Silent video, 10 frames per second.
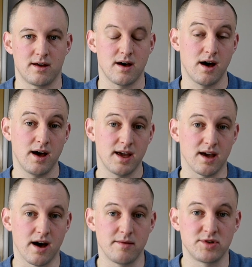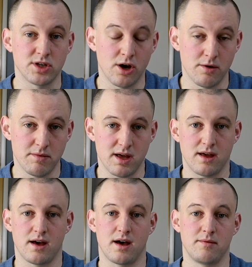Hi, I'm Tom.
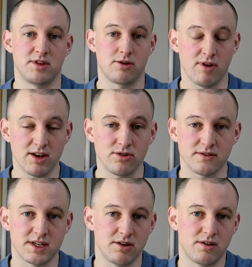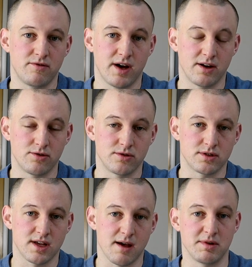I'm the creator of Zero to
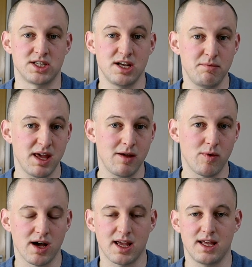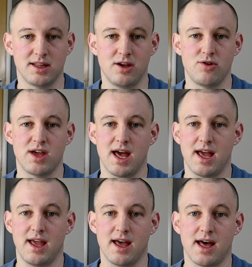Finals. I'm a GP working in the
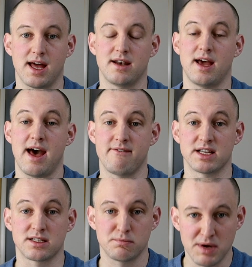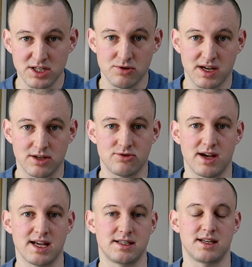UK, and I have a special
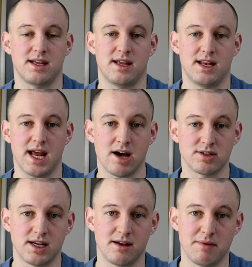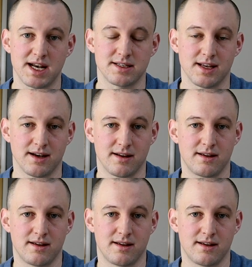interest in how to learn medicine.